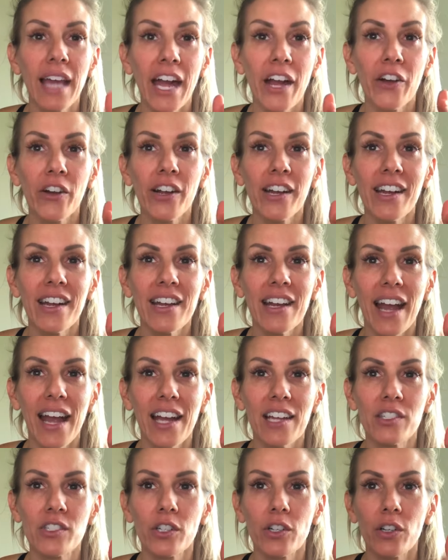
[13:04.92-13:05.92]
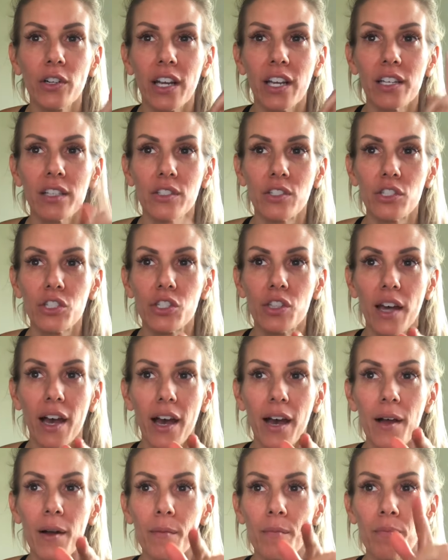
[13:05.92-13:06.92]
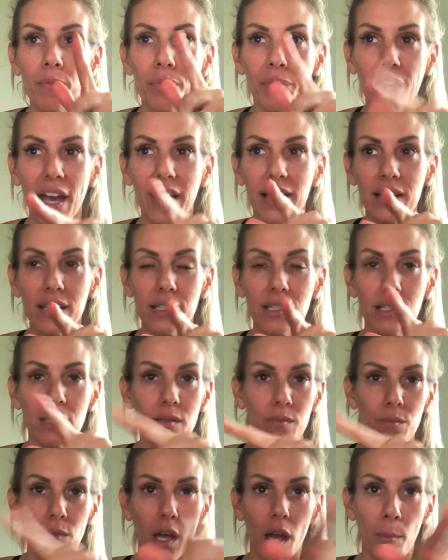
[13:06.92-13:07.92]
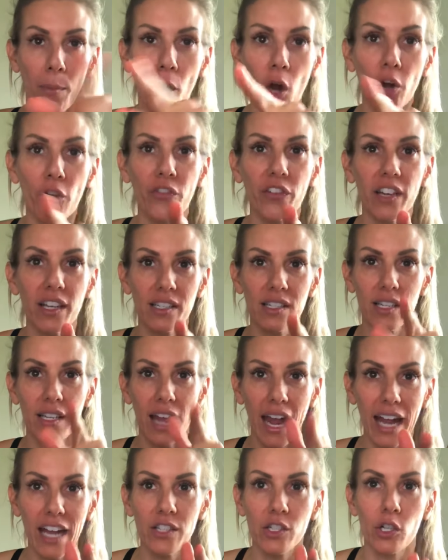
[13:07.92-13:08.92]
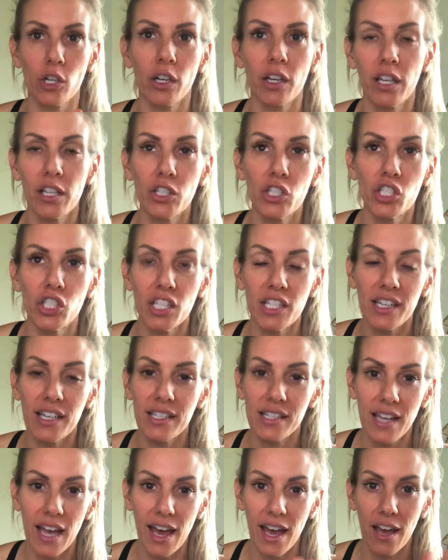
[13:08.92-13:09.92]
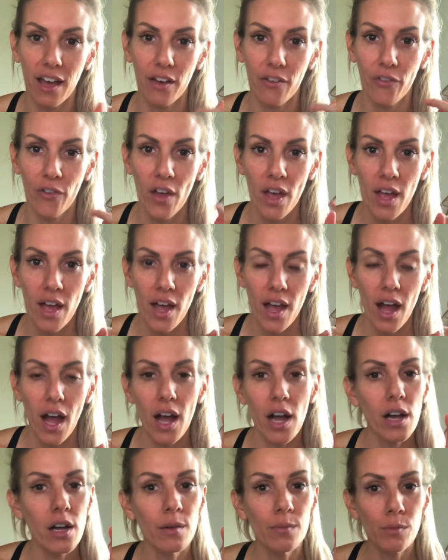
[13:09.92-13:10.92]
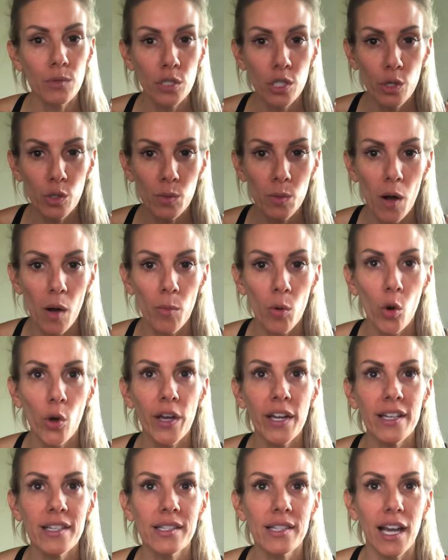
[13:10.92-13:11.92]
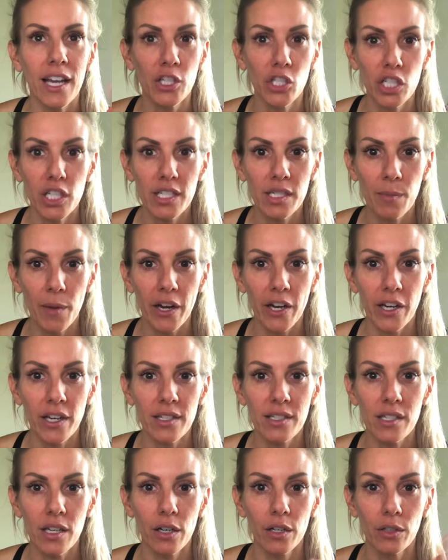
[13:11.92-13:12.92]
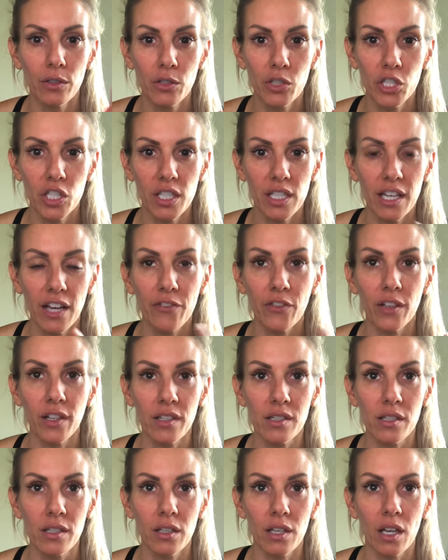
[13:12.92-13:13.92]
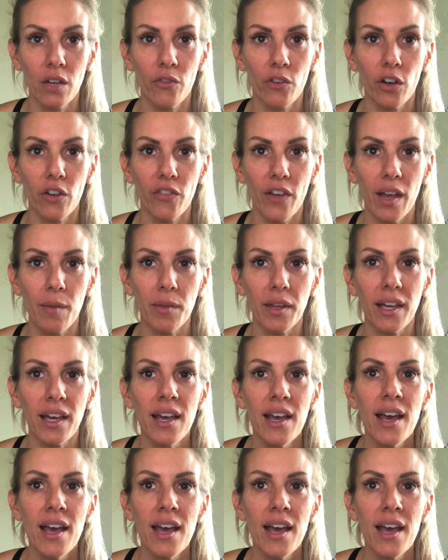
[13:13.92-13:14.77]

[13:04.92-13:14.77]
Carrie answered, and that is a perfect answer because she does have 2 small boys and she is married, so she definitely is cooking for a family.